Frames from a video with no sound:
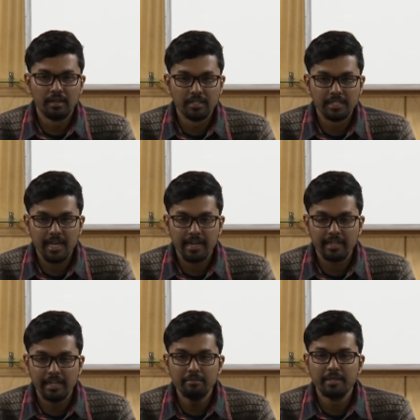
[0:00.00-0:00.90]
design
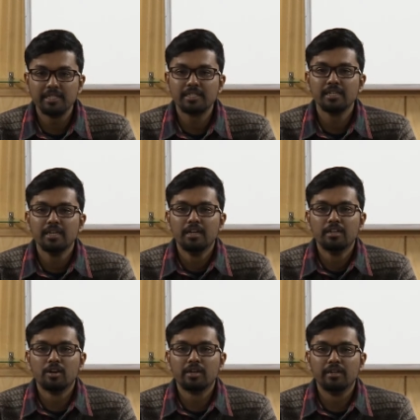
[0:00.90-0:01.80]
elements
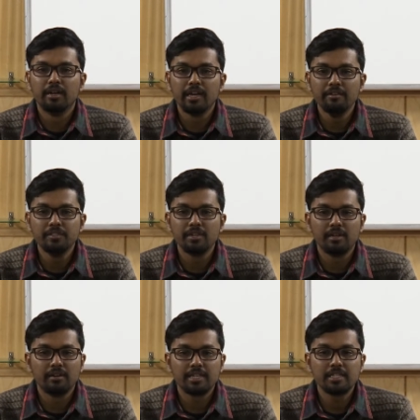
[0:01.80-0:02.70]
gives
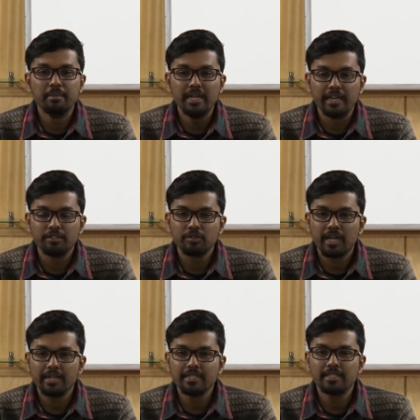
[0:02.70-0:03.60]
us a meaning. So
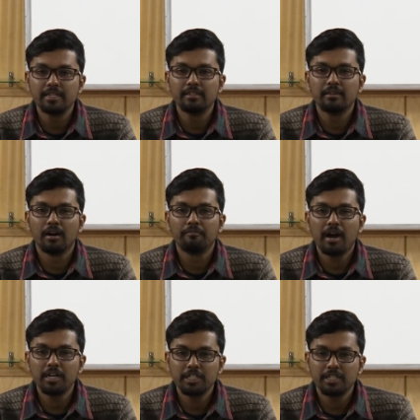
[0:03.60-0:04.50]
that is the
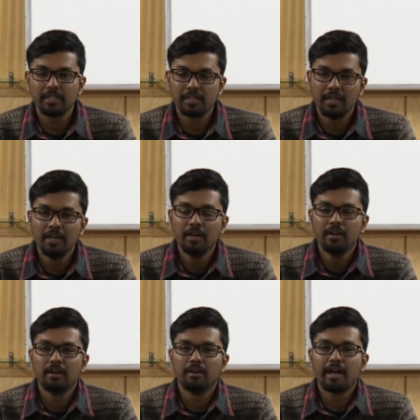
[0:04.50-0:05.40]
functional
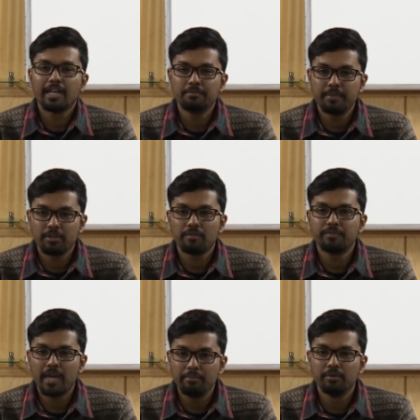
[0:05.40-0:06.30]
aspect of
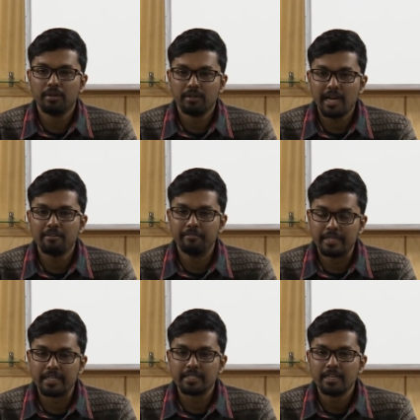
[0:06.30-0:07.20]

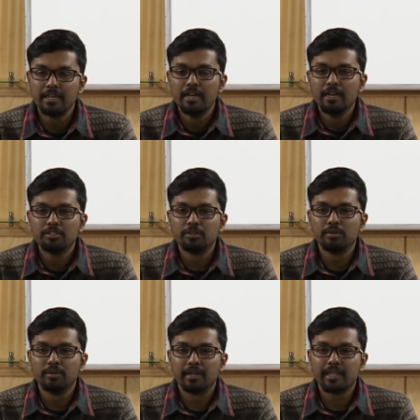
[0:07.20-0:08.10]
typefaces.
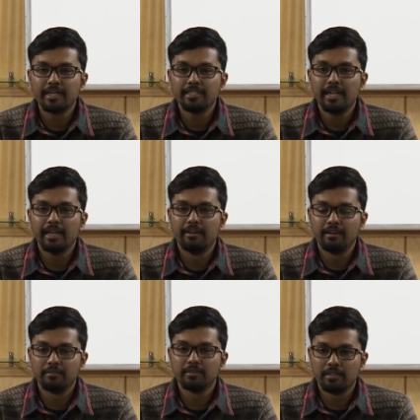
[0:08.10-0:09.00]
So that is
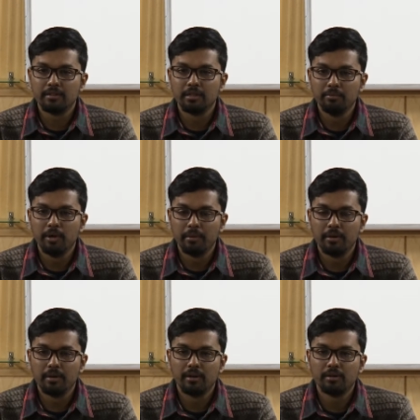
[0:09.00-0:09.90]

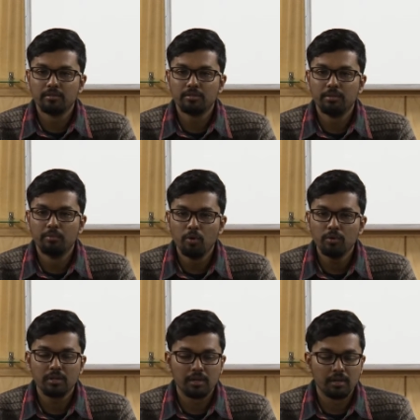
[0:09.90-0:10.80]
the mode